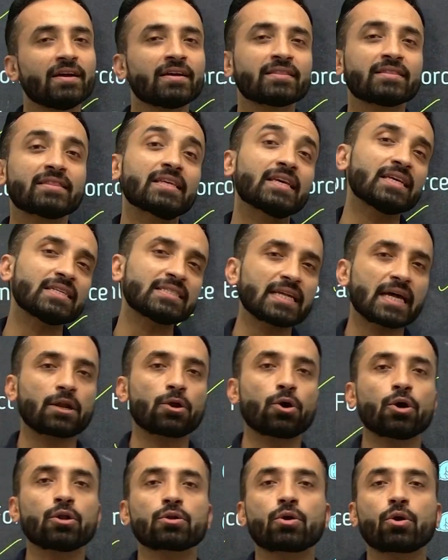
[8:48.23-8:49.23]
these are
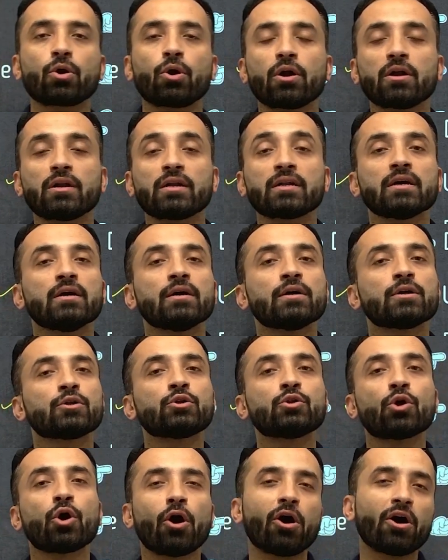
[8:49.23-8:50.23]
all called
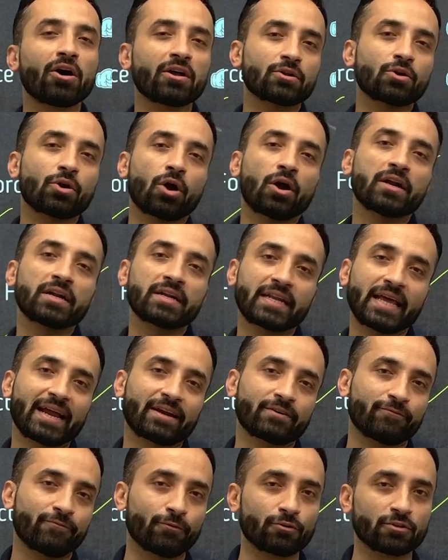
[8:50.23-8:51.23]

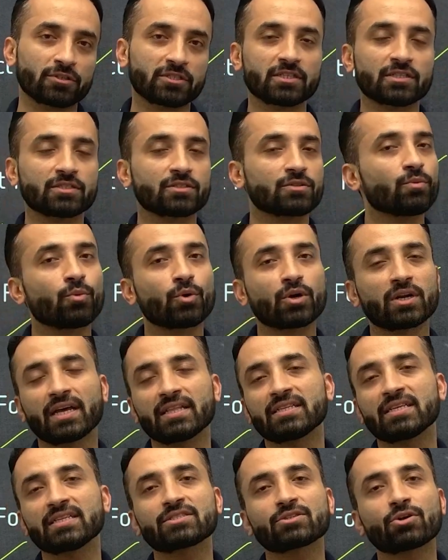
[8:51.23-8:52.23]
non-contact forces. What are
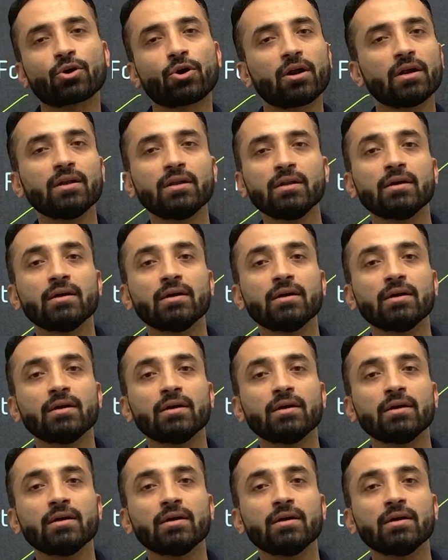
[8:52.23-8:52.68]
these called?